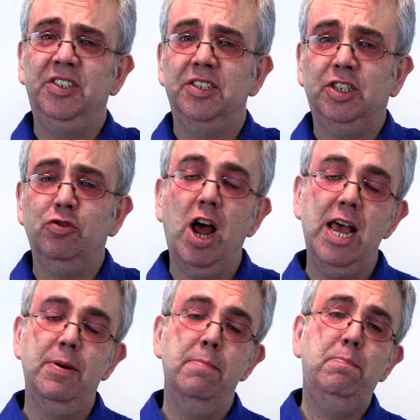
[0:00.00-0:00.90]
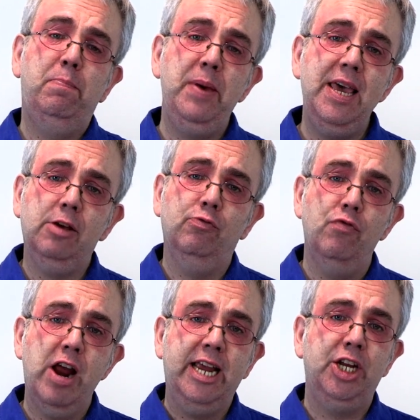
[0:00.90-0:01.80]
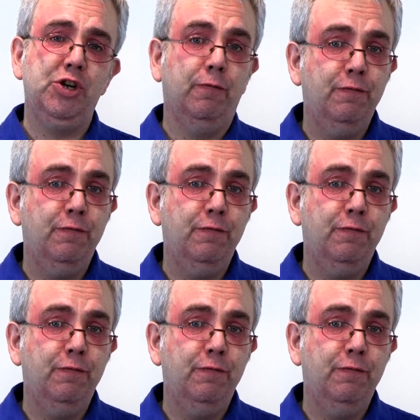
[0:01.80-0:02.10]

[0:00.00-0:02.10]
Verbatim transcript: describe a big range of